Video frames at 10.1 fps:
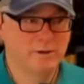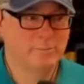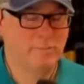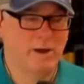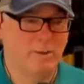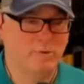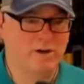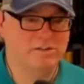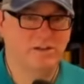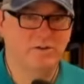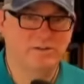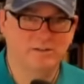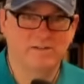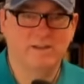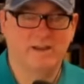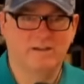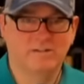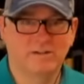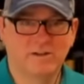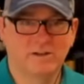But by prosecuting this
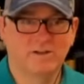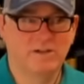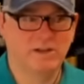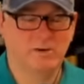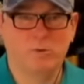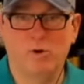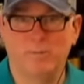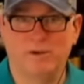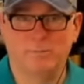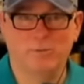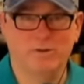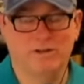case, she can appoint people,